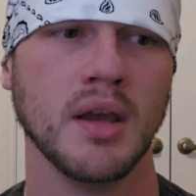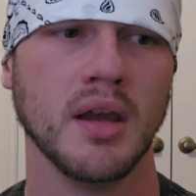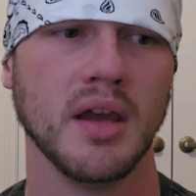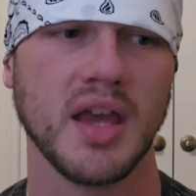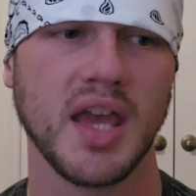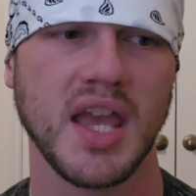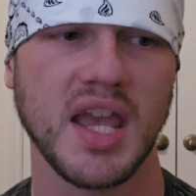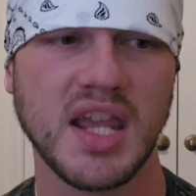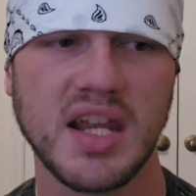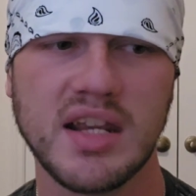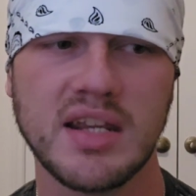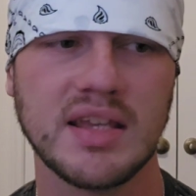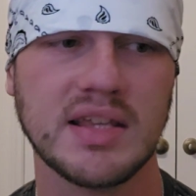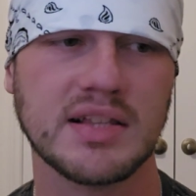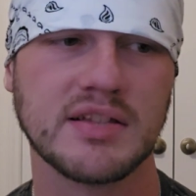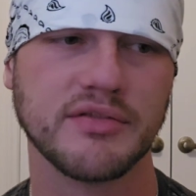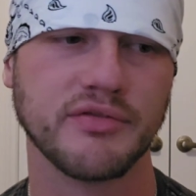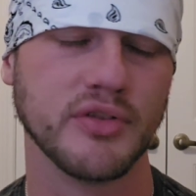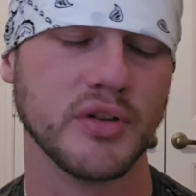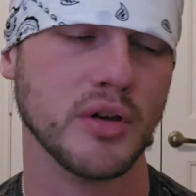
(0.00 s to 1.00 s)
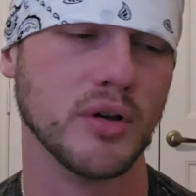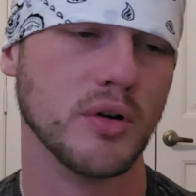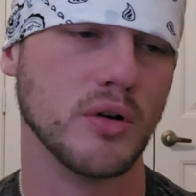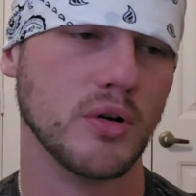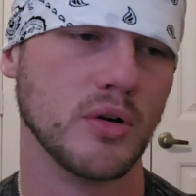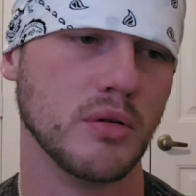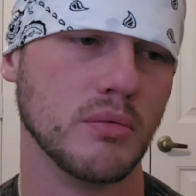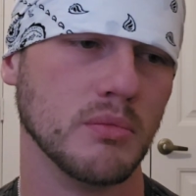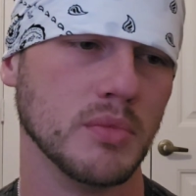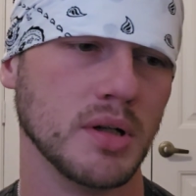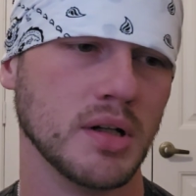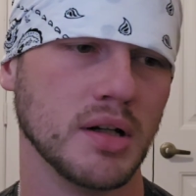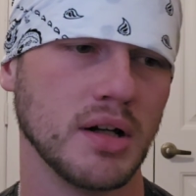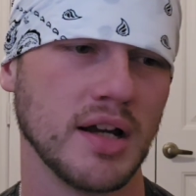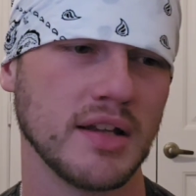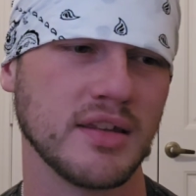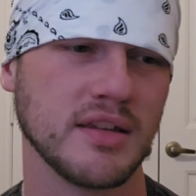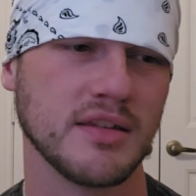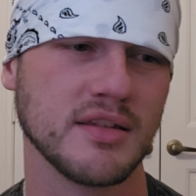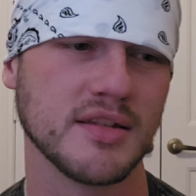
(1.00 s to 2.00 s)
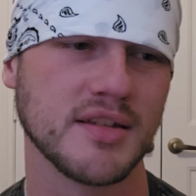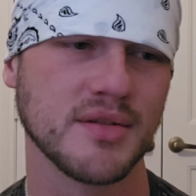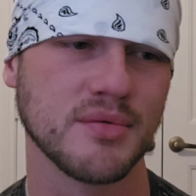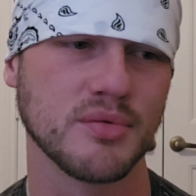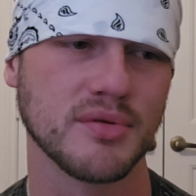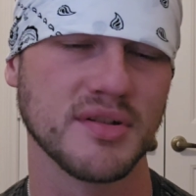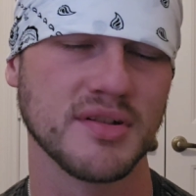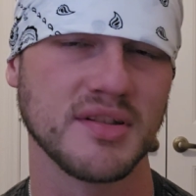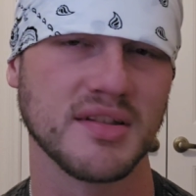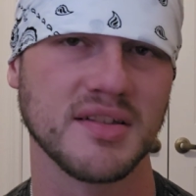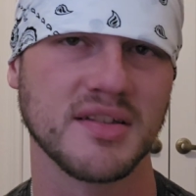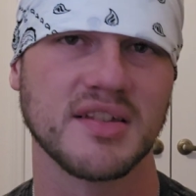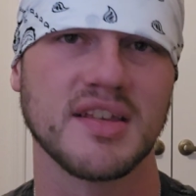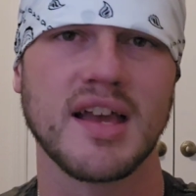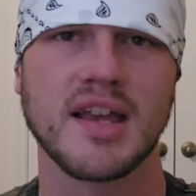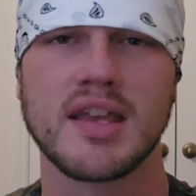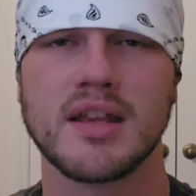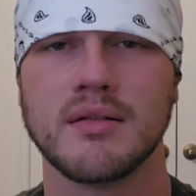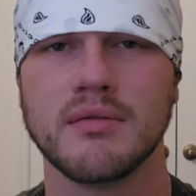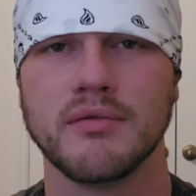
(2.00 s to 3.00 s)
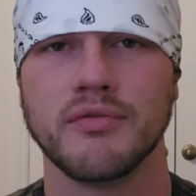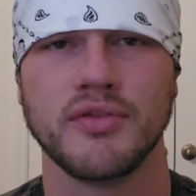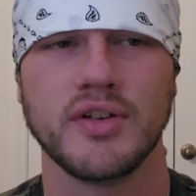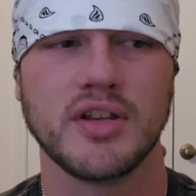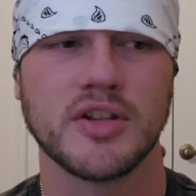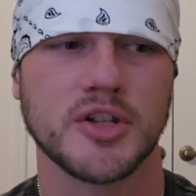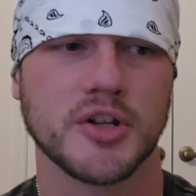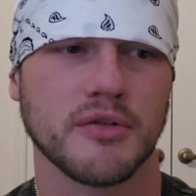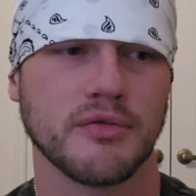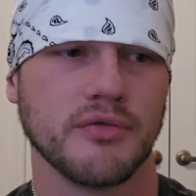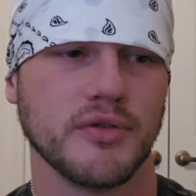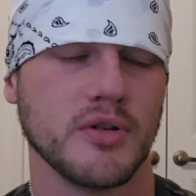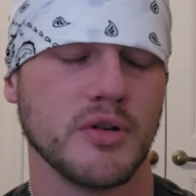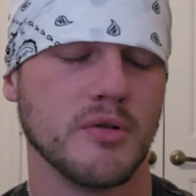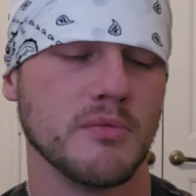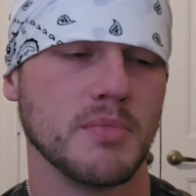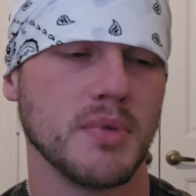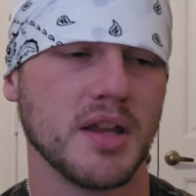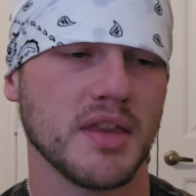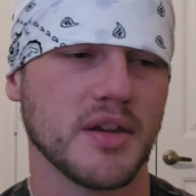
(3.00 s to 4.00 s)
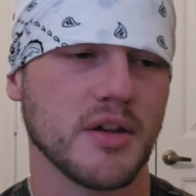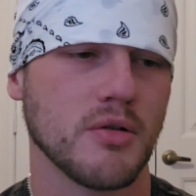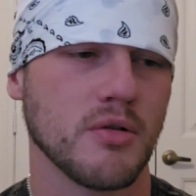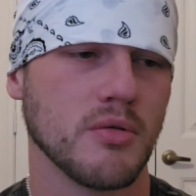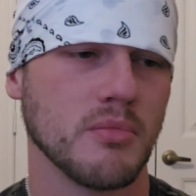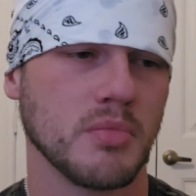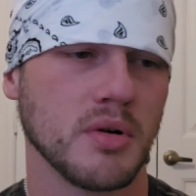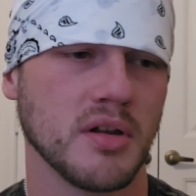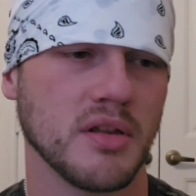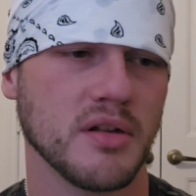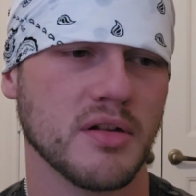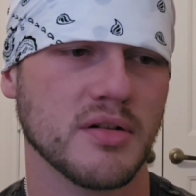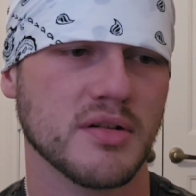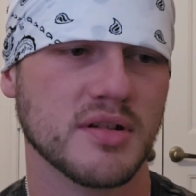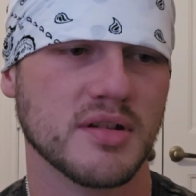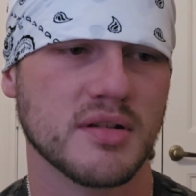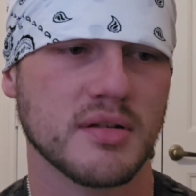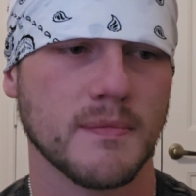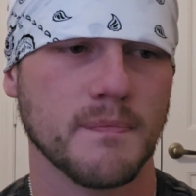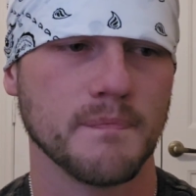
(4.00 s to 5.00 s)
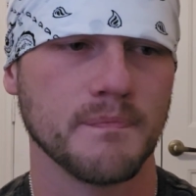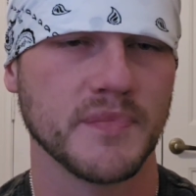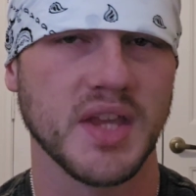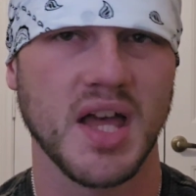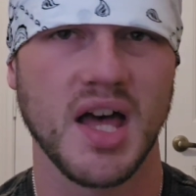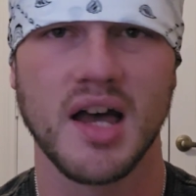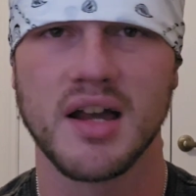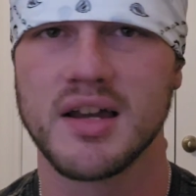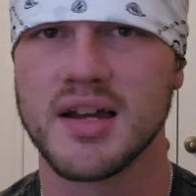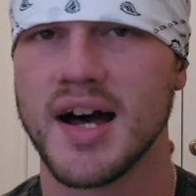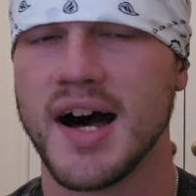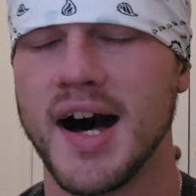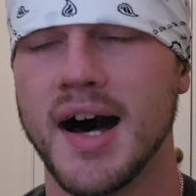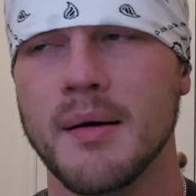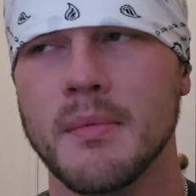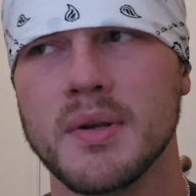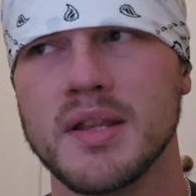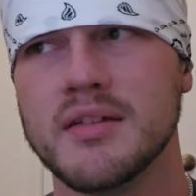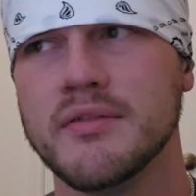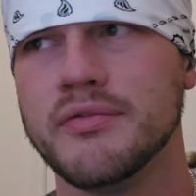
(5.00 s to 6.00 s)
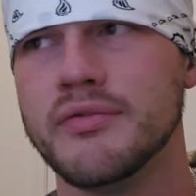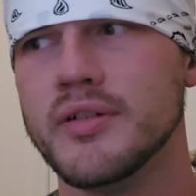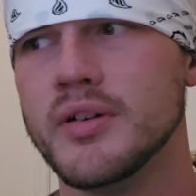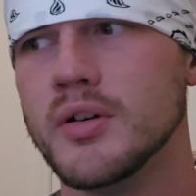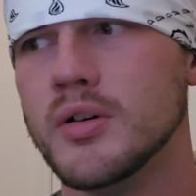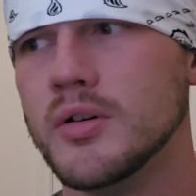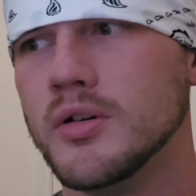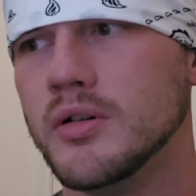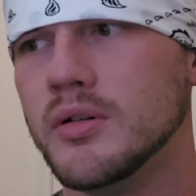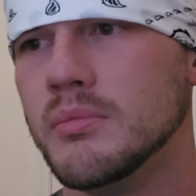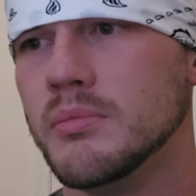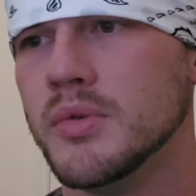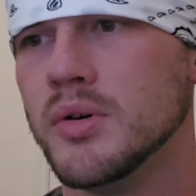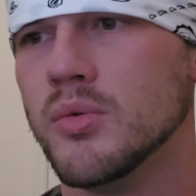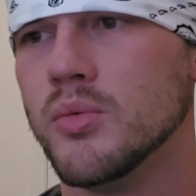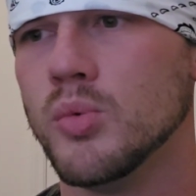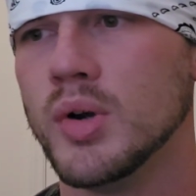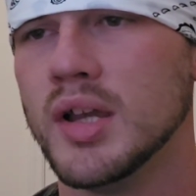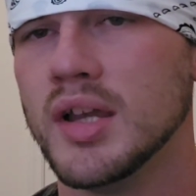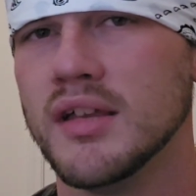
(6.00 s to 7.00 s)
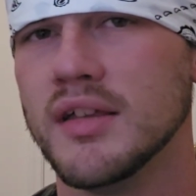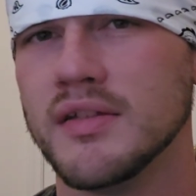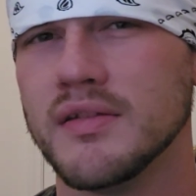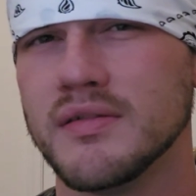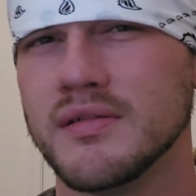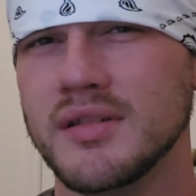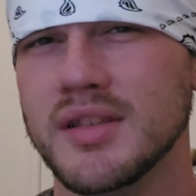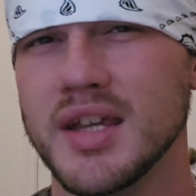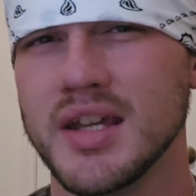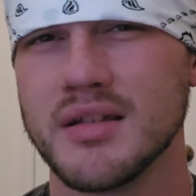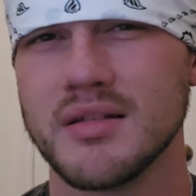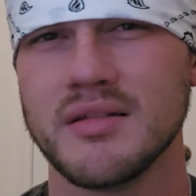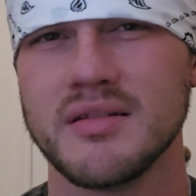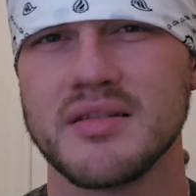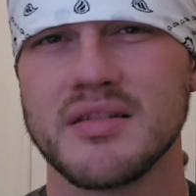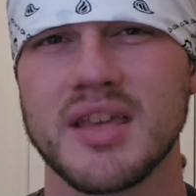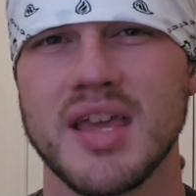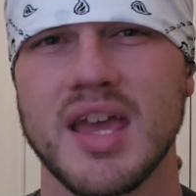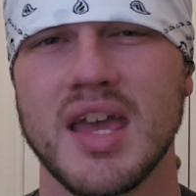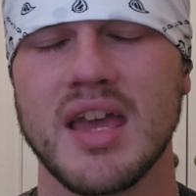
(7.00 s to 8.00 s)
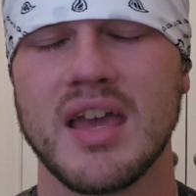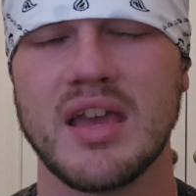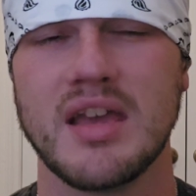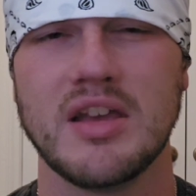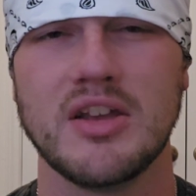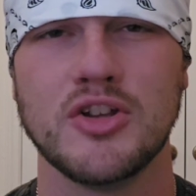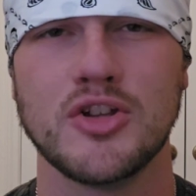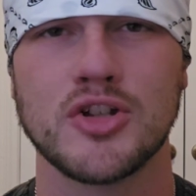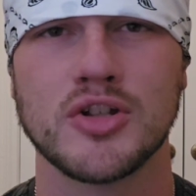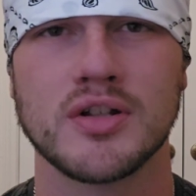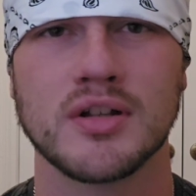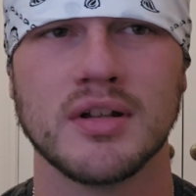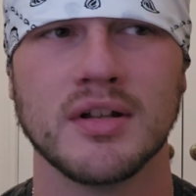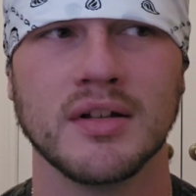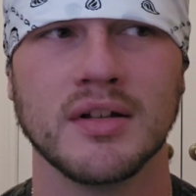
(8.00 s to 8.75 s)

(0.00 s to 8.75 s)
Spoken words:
80s film. I think this was the second feature film by the Coen brothers. A comedy film with Nicolas Cage,